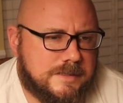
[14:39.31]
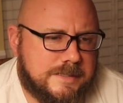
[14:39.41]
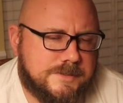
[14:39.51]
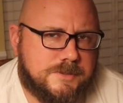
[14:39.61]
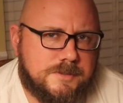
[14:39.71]

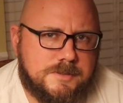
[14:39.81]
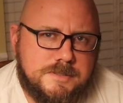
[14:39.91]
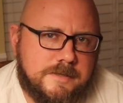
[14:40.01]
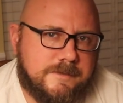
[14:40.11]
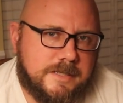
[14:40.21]
gizzard
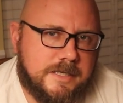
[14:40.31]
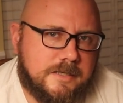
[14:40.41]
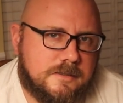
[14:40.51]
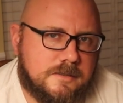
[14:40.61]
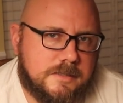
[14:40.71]
and stuff like
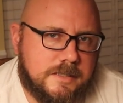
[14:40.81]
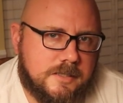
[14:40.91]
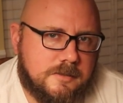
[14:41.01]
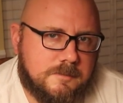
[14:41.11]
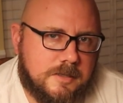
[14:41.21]
that.
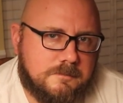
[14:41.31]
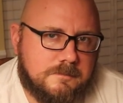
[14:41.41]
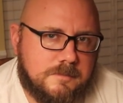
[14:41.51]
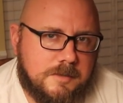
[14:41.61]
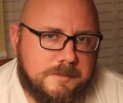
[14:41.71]

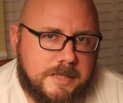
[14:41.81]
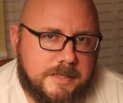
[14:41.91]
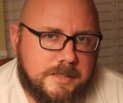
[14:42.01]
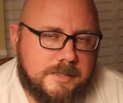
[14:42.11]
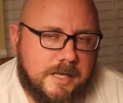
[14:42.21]
I'm
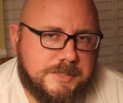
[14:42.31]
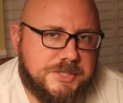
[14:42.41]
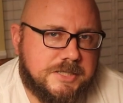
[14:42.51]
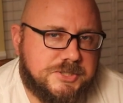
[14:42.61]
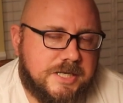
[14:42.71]
not a
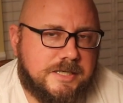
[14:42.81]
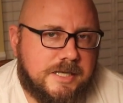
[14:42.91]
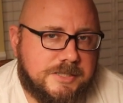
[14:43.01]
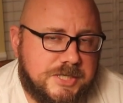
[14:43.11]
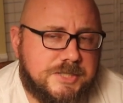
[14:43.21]
chicken
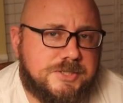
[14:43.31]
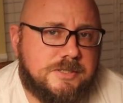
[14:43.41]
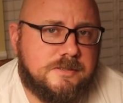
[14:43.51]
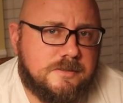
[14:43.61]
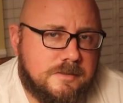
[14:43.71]

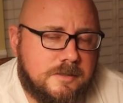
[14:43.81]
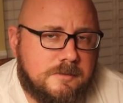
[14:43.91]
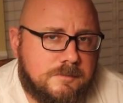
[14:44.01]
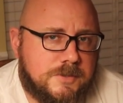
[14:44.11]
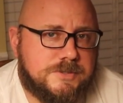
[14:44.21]
digestion
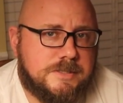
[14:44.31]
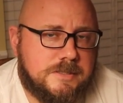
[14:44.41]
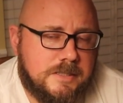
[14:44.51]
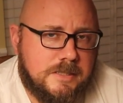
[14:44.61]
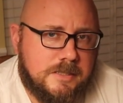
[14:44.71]

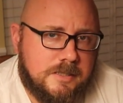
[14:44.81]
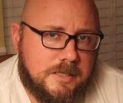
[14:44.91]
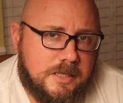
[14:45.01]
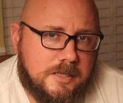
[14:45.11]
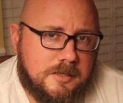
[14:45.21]
person.
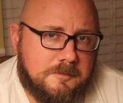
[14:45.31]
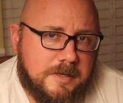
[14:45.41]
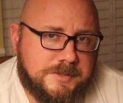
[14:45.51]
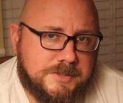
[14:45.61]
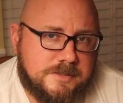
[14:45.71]

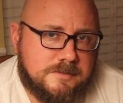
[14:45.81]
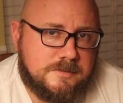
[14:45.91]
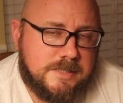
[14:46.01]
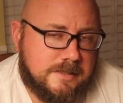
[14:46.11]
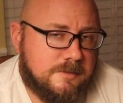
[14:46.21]
I just
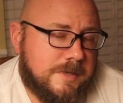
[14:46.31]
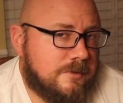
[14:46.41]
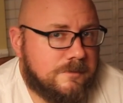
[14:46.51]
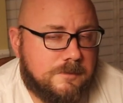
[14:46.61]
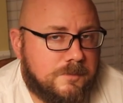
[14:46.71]
take them
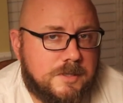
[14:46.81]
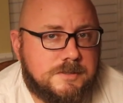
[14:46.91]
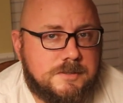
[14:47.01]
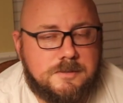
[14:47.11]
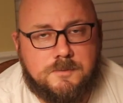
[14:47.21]
out when we
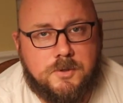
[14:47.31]
process our